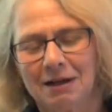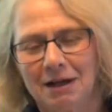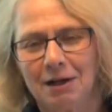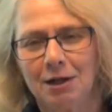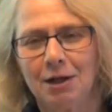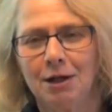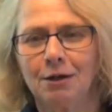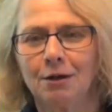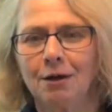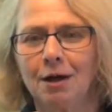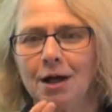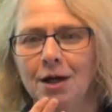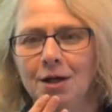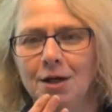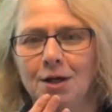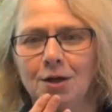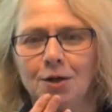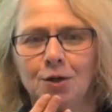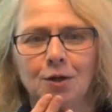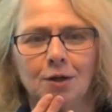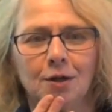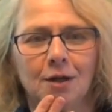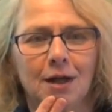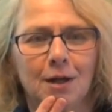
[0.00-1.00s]
A young, a
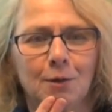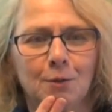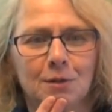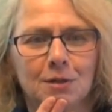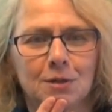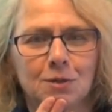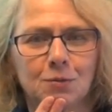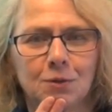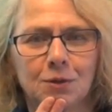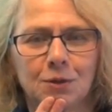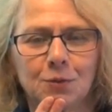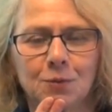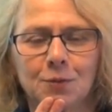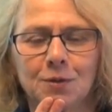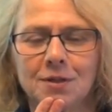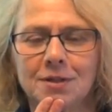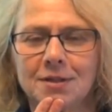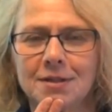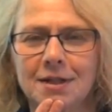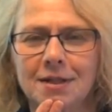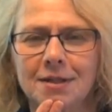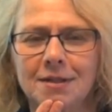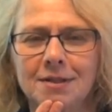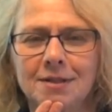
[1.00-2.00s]
young girl I once worked with
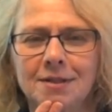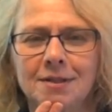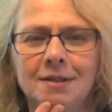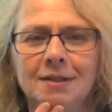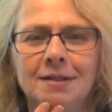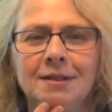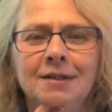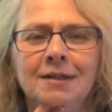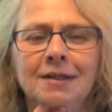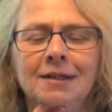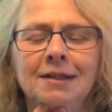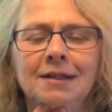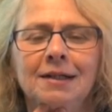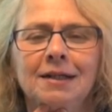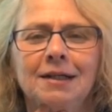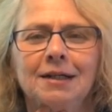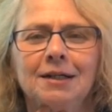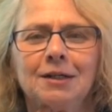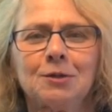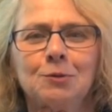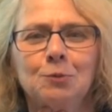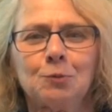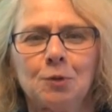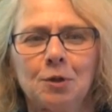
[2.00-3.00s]
said,
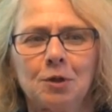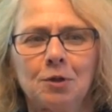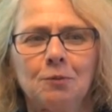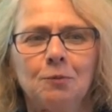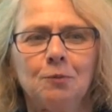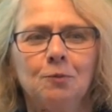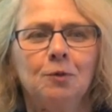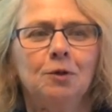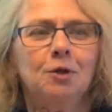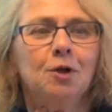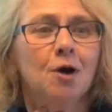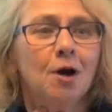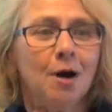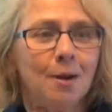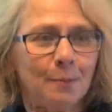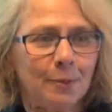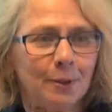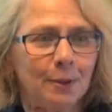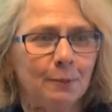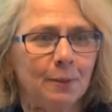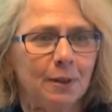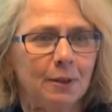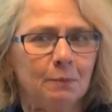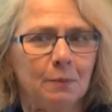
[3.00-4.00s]
uh, would, would
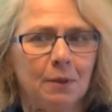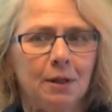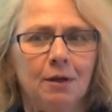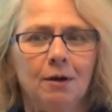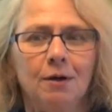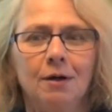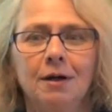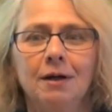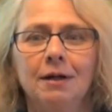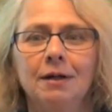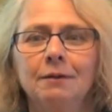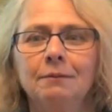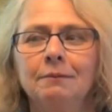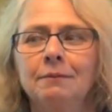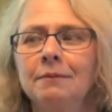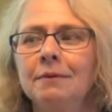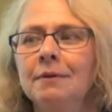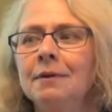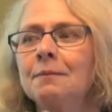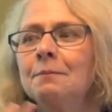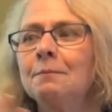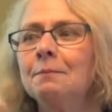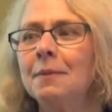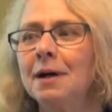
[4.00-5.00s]
compliment me
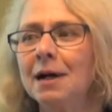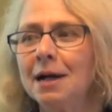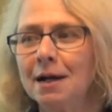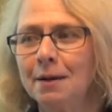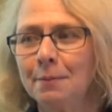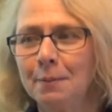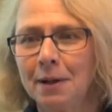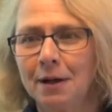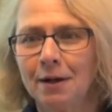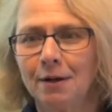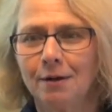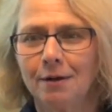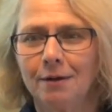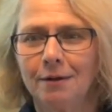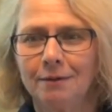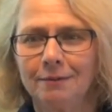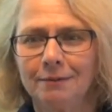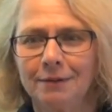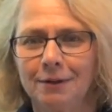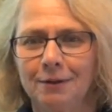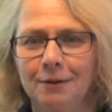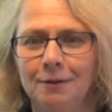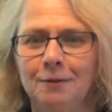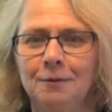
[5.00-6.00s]
on my apparel.
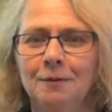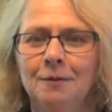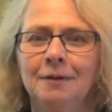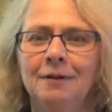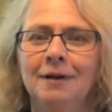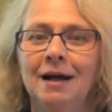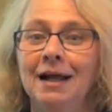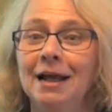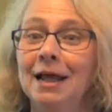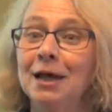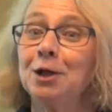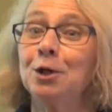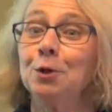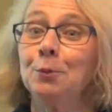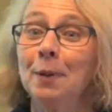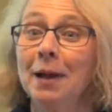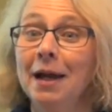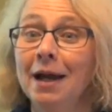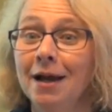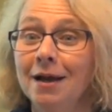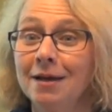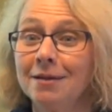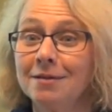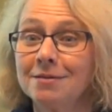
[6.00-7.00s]
You know, I like your
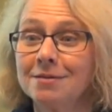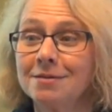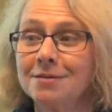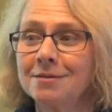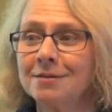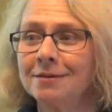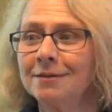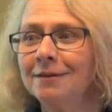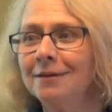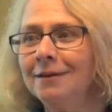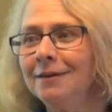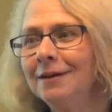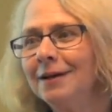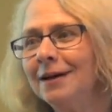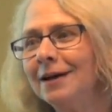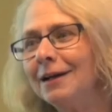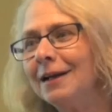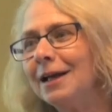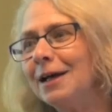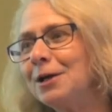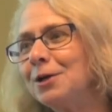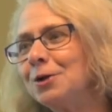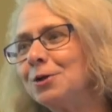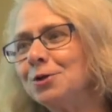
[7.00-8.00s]
pants. I
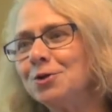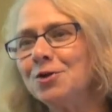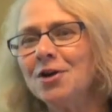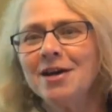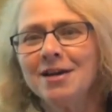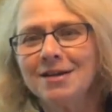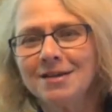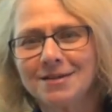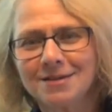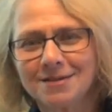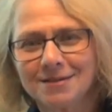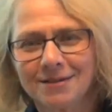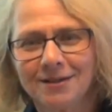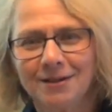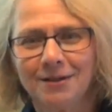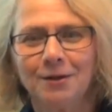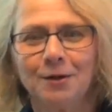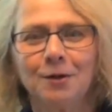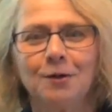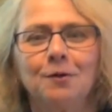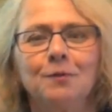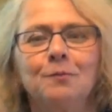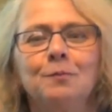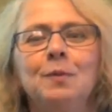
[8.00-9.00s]
like your dress, you
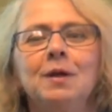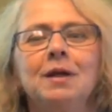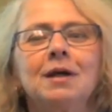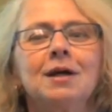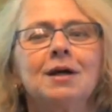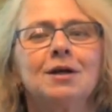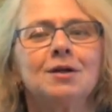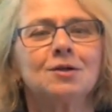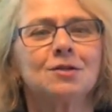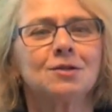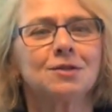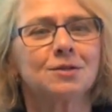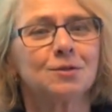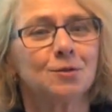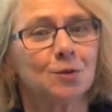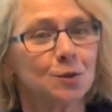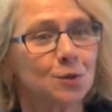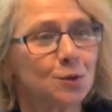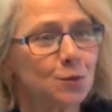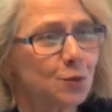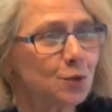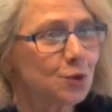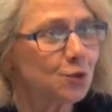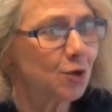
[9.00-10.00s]
know, because
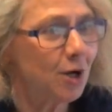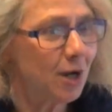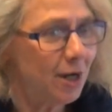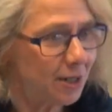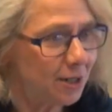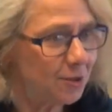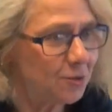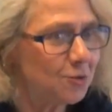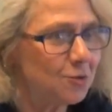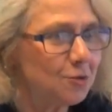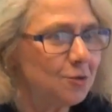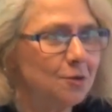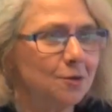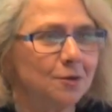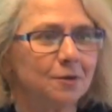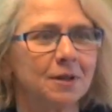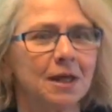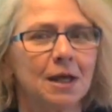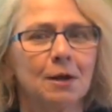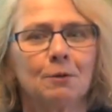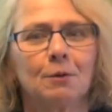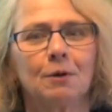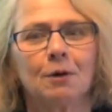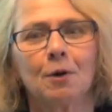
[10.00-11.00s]
those were tried and true.
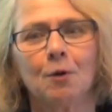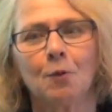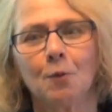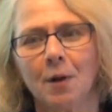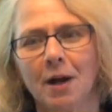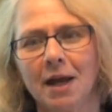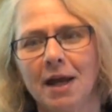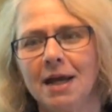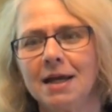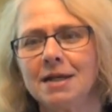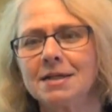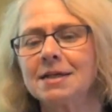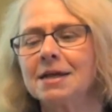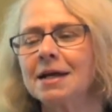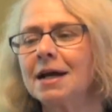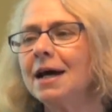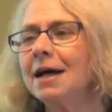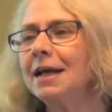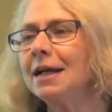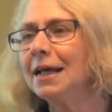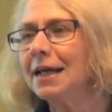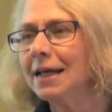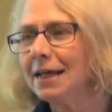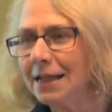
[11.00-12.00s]
They were a way to
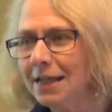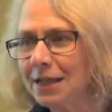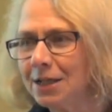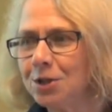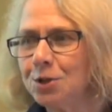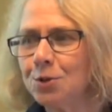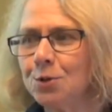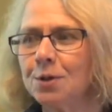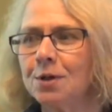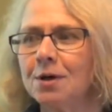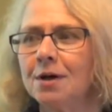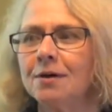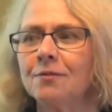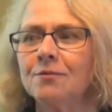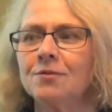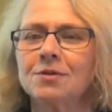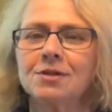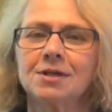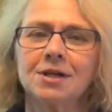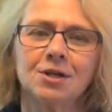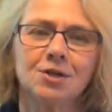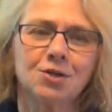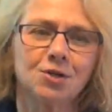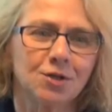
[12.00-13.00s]
kind of get into a
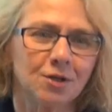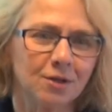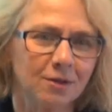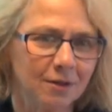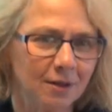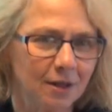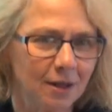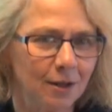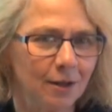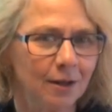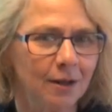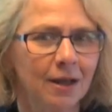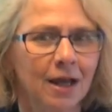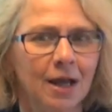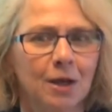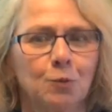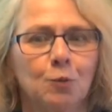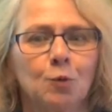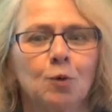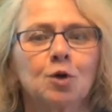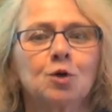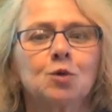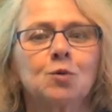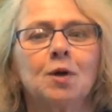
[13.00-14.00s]
conversation. They
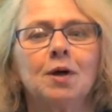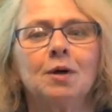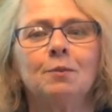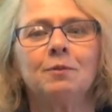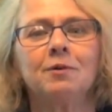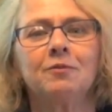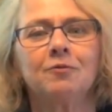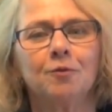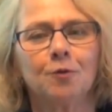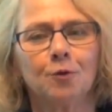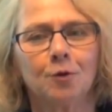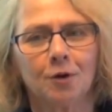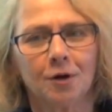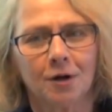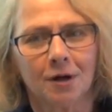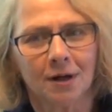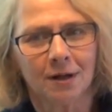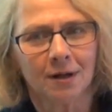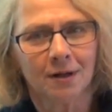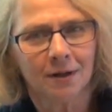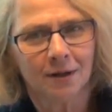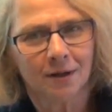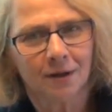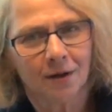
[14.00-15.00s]
had worked well
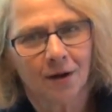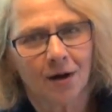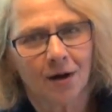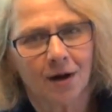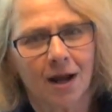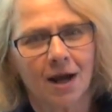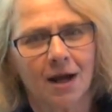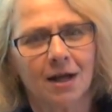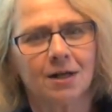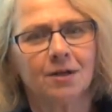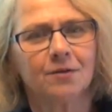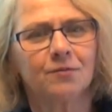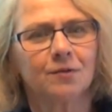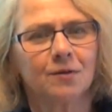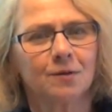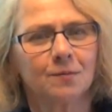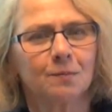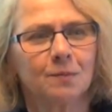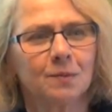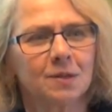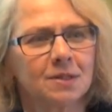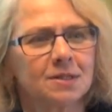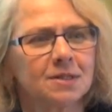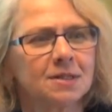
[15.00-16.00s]
before, kind of a,
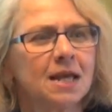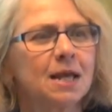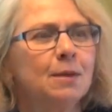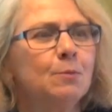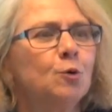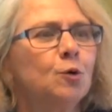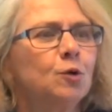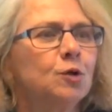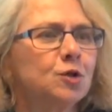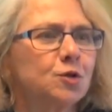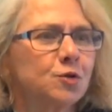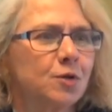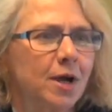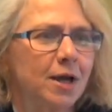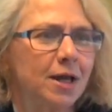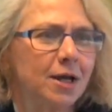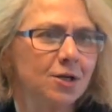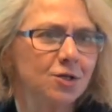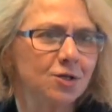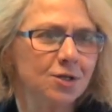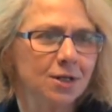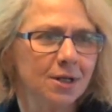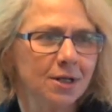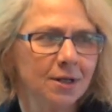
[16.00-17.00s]
the same old
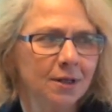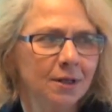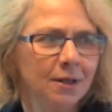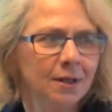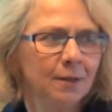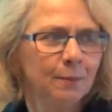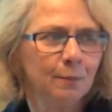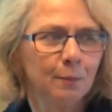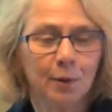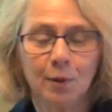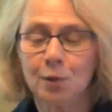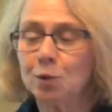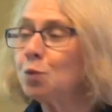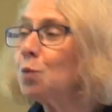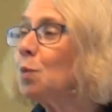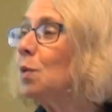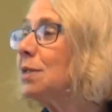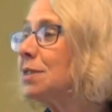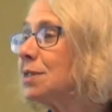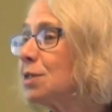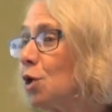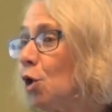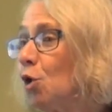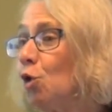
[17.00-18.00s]
strategy, but
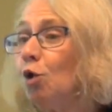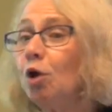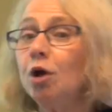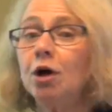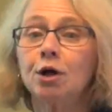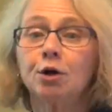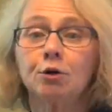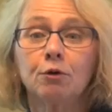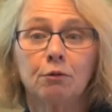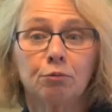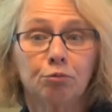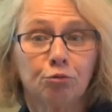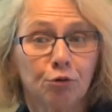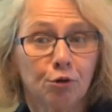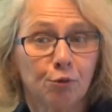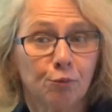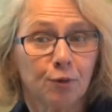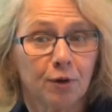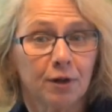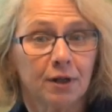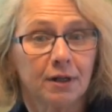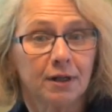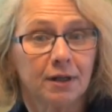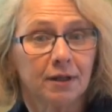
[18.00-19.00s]
was no longer
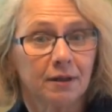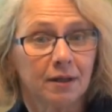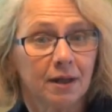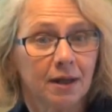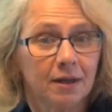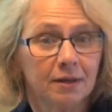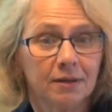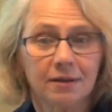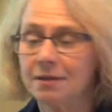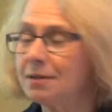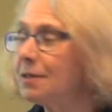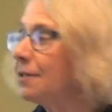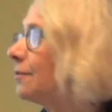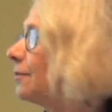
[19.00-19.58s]
appropriate in, in the